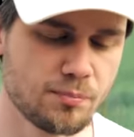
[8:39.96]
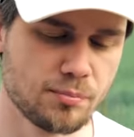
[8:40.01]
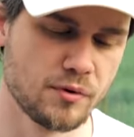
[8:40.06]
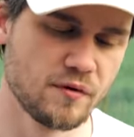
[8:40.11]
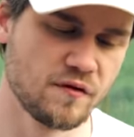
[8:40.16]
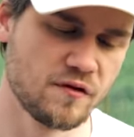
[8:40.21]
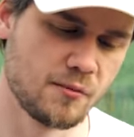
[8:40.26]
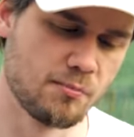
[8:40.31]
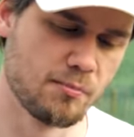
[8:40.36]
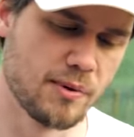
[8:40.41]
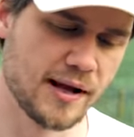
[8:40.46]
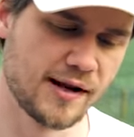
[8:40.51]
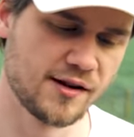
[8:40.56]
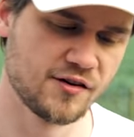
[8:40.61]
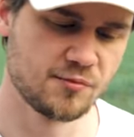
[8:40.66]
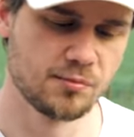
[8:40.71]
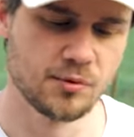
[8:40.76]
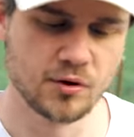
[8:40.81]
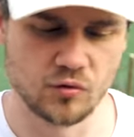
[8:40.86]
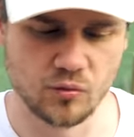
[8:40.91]
the perfect
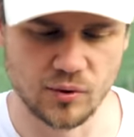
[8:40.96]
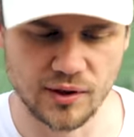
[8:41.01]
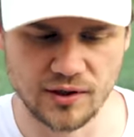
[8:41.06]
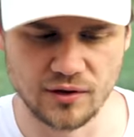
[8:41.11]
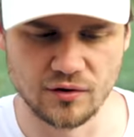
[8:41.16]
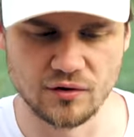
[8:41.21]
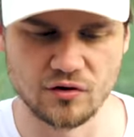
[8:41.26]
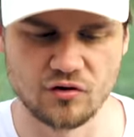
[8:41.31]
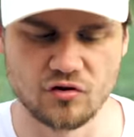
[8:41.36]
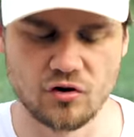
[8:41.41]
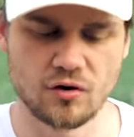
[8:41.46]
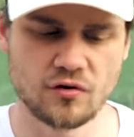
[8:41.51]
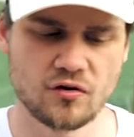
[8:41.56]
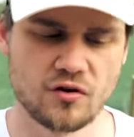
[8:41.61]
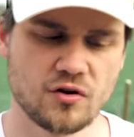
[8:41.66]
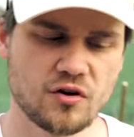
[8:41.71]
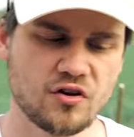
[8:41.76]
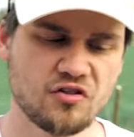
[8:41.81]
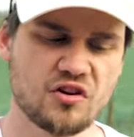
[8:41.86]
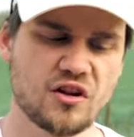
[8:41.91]
balance between
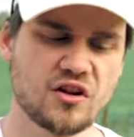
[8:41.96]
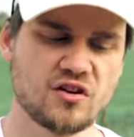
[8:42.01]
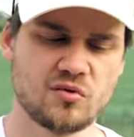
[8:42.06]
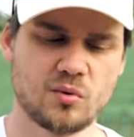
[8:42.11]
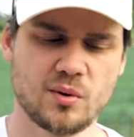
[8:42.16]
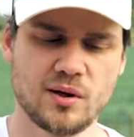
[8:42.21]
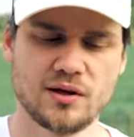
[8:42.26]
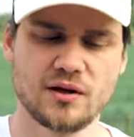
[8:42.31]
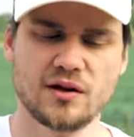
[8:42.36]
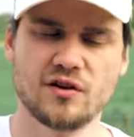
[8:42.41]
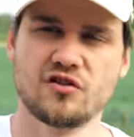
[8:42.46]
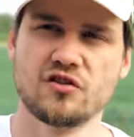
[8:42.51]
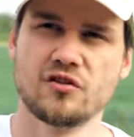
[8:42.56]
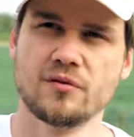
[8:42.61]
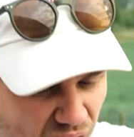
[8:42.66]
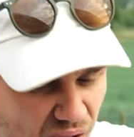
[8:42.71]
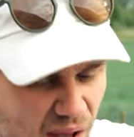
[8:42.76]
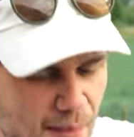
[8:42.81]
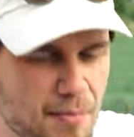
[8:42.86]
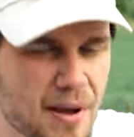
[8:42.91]
saltiness and sweetness.
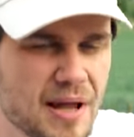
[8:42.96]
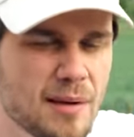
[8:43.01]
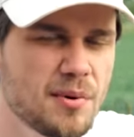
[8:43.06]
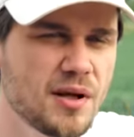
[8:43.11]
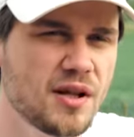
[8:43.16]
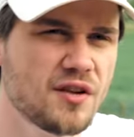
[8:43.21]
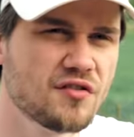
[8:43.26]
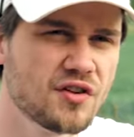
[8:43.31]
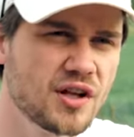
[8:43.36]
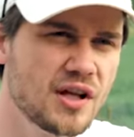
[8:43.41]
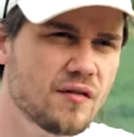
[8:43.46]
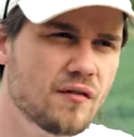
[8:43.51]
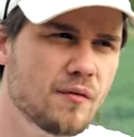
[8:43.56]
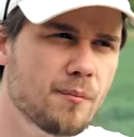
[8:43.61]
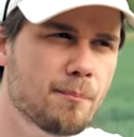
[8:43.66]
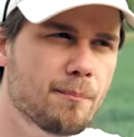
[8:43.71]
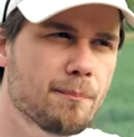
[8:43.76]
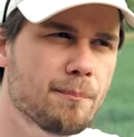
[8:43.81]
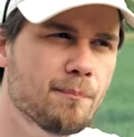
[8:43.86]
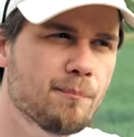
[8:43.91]
And maybe it's
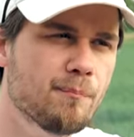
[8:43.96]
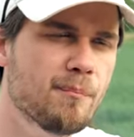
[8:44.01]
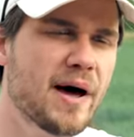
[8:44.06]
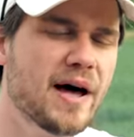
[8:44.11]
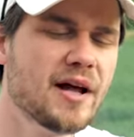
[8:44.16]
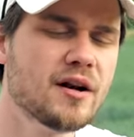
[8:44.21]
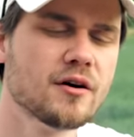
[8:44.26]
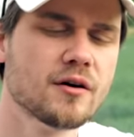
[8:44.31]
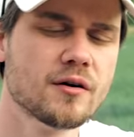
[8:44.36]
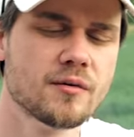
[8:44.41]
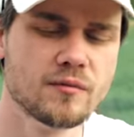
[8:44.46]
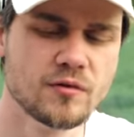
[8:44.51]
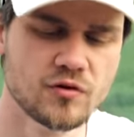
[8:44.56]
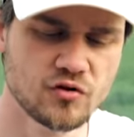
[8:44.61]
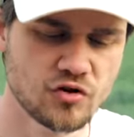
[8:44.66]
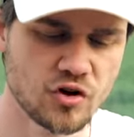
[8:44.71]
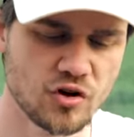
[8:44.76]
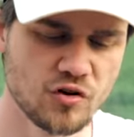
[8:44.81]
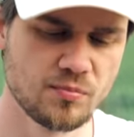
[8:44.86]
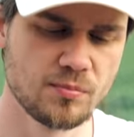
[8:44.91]
even better
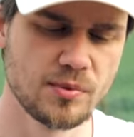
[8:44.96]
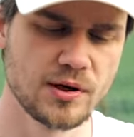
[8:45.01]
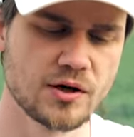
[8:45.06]
just